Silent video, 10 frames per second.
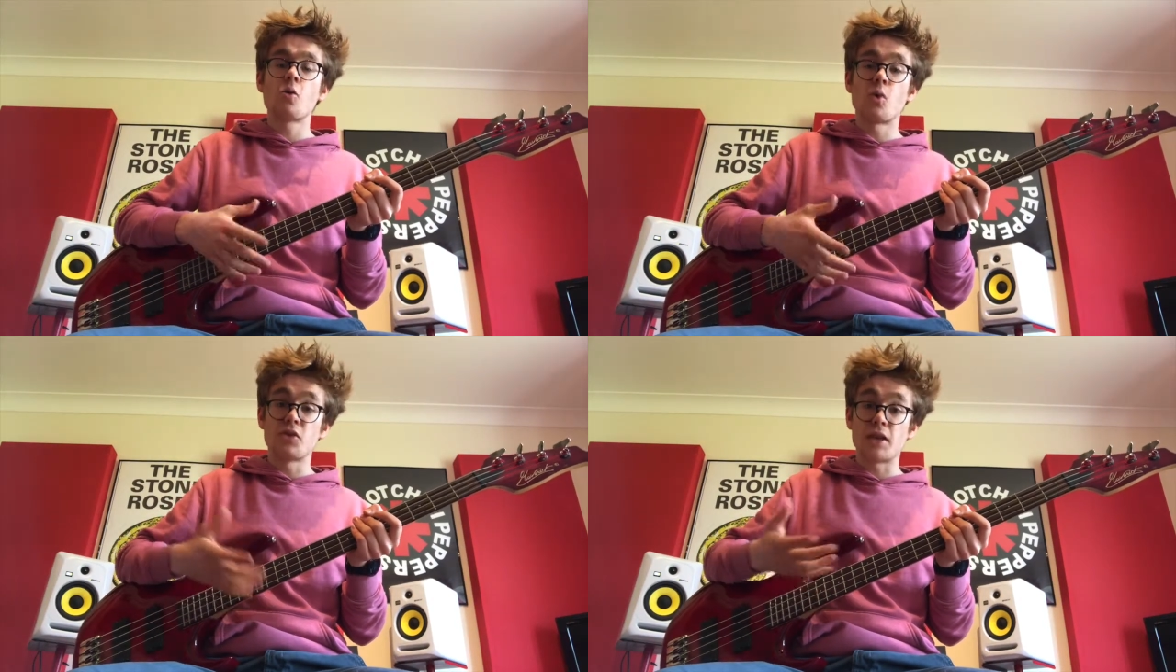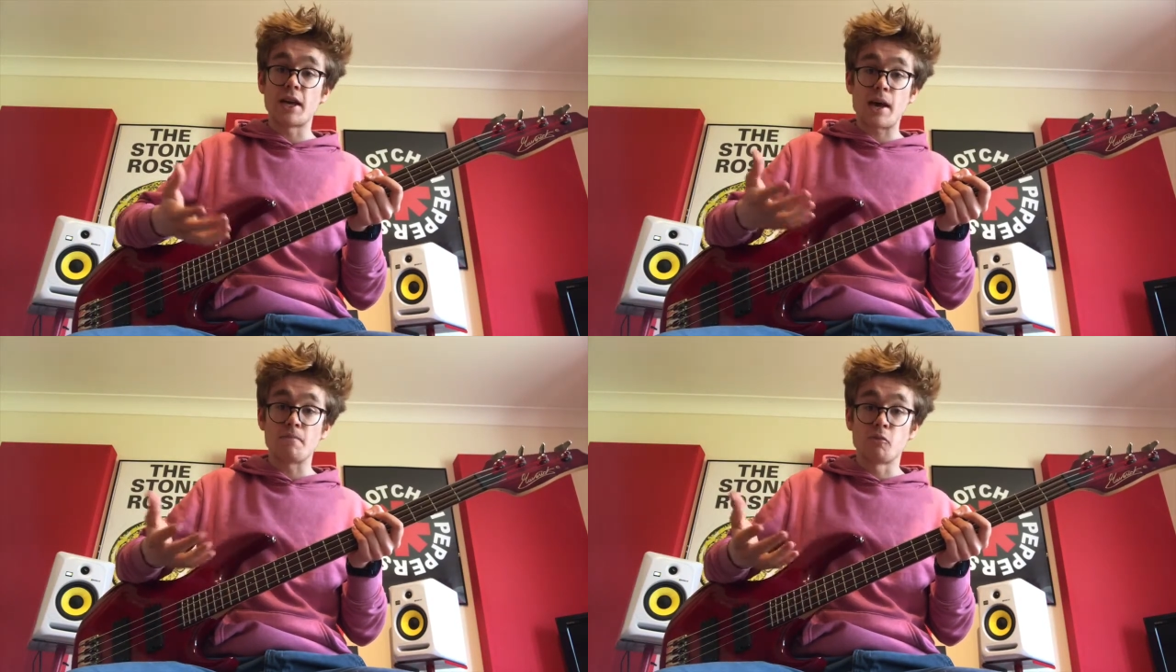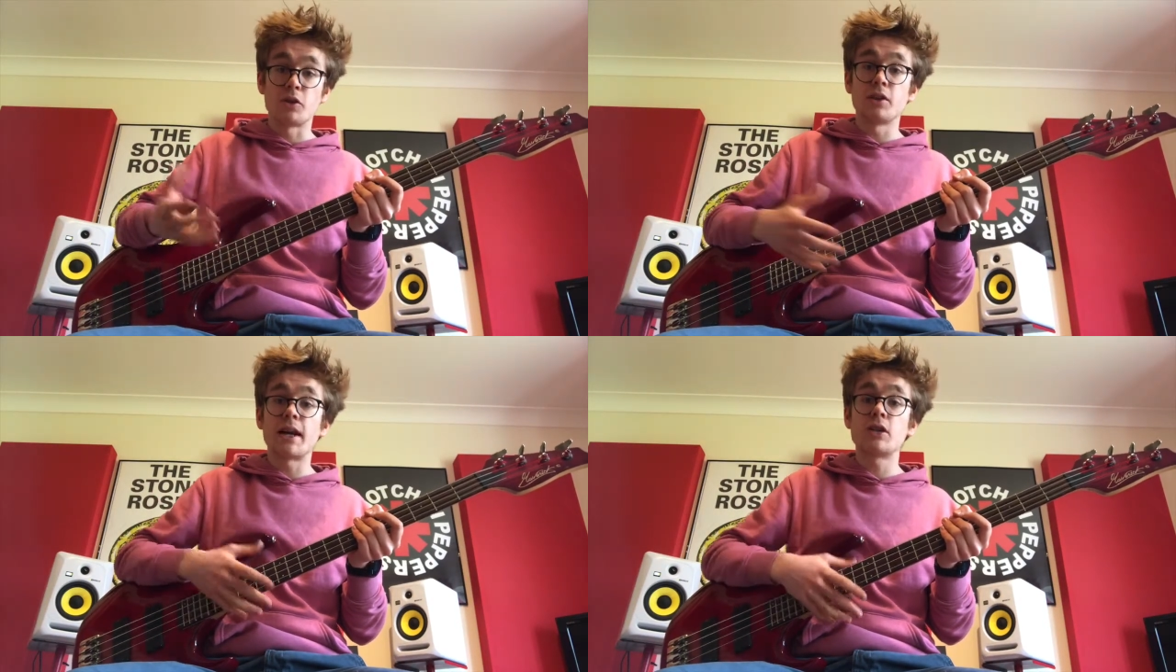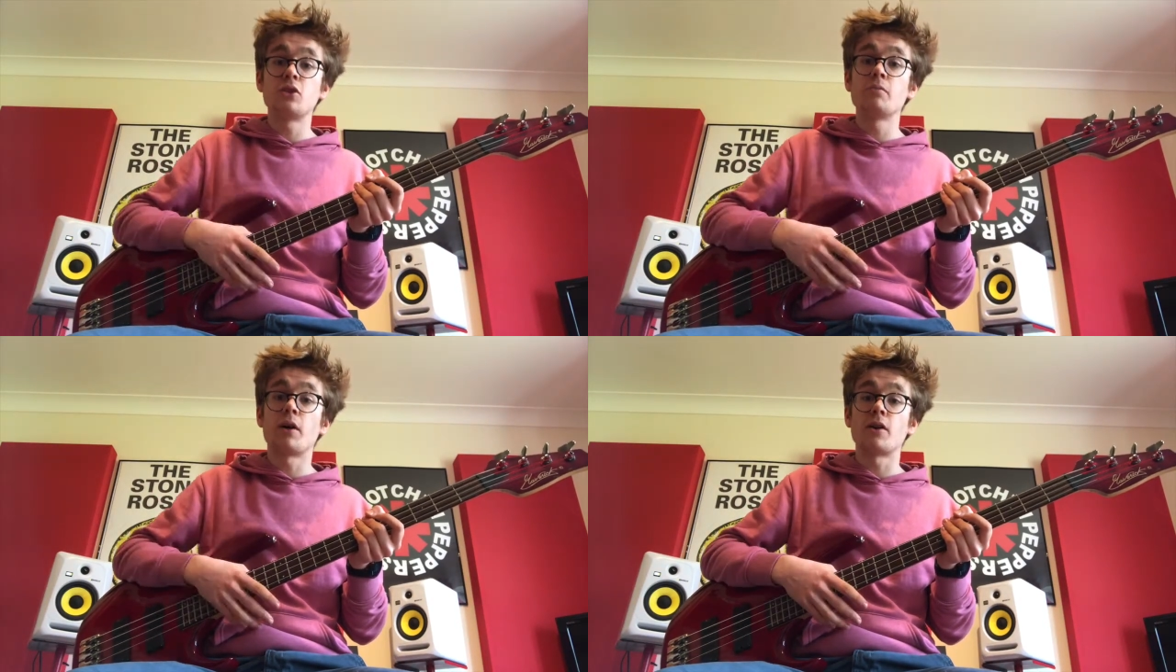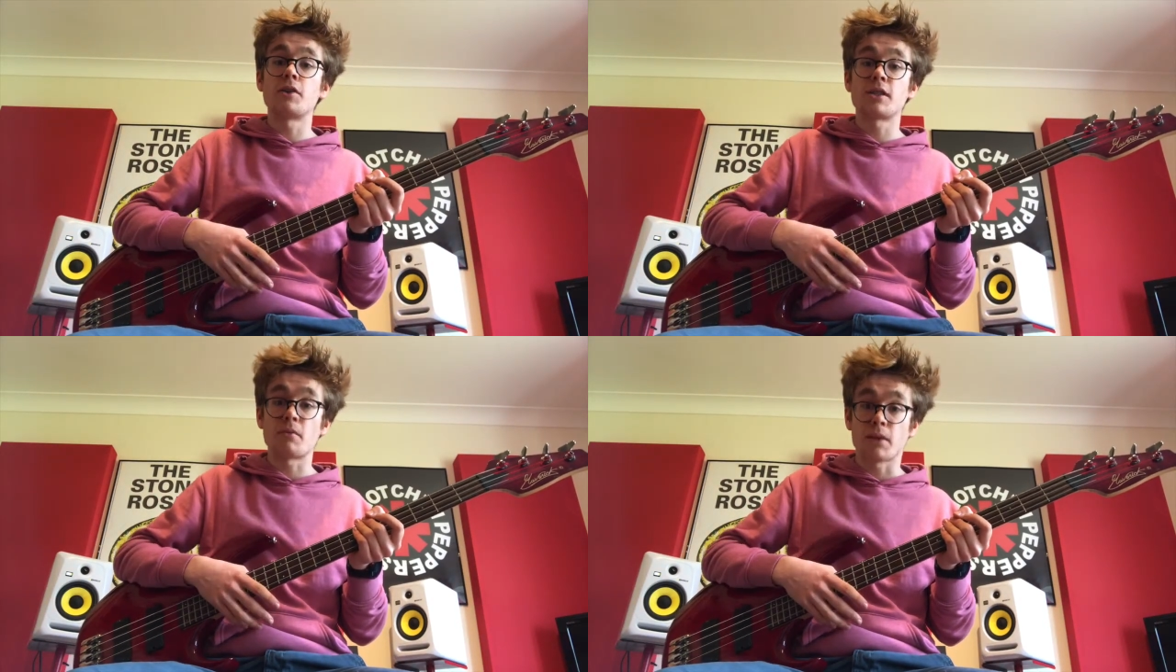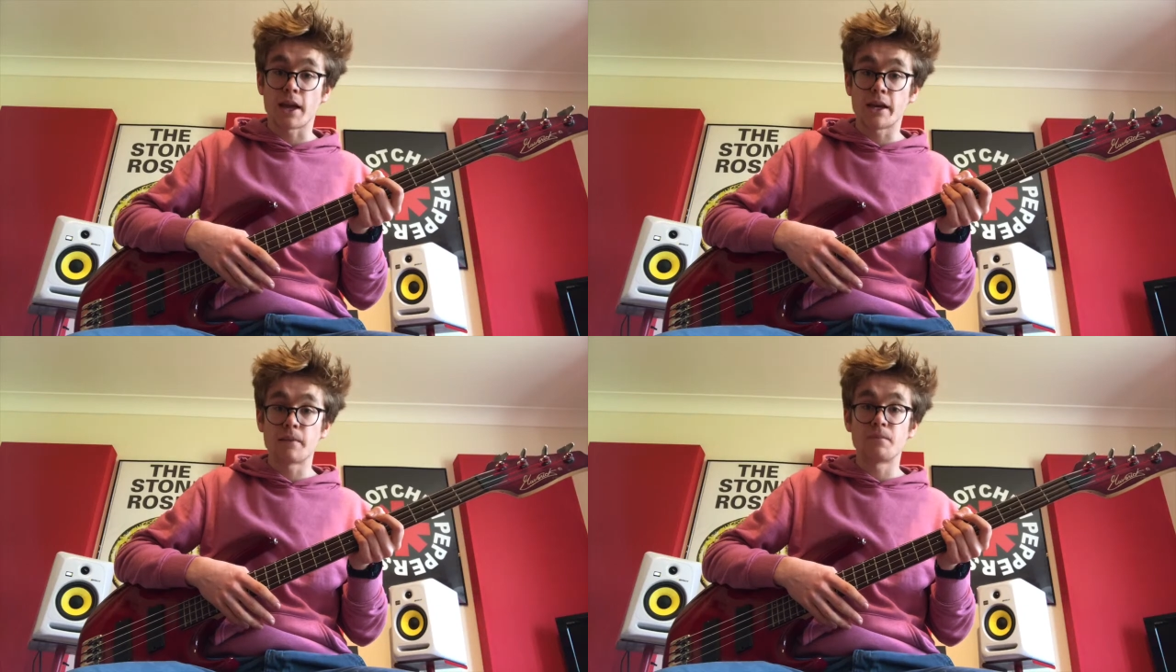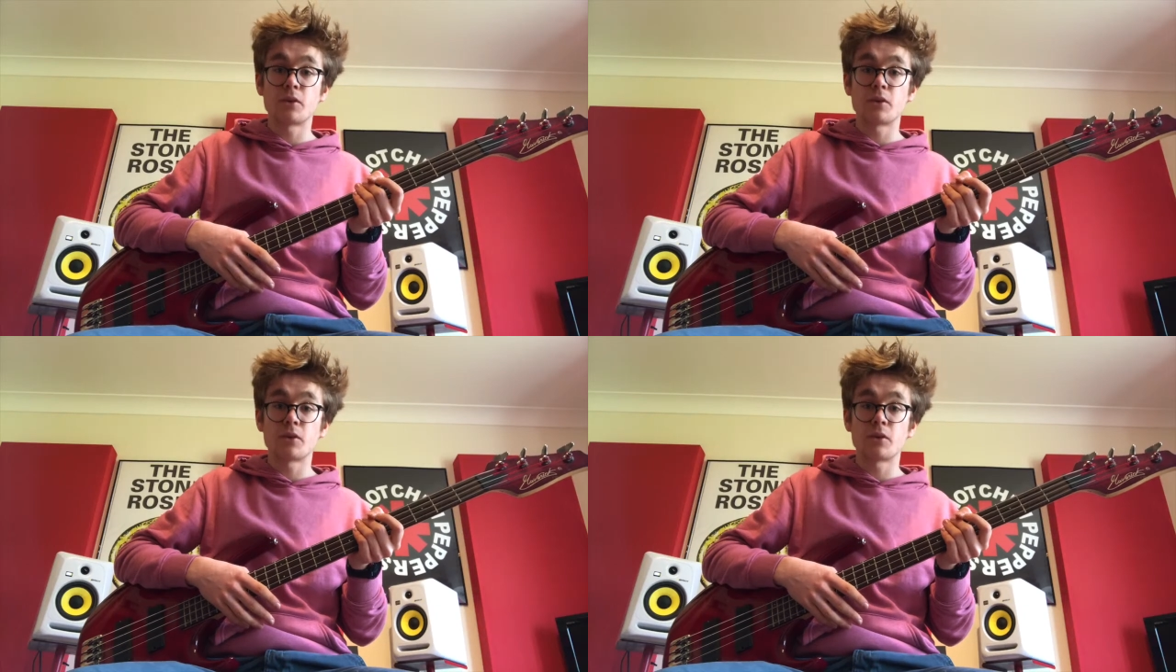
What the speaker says: what the last two bars sound like.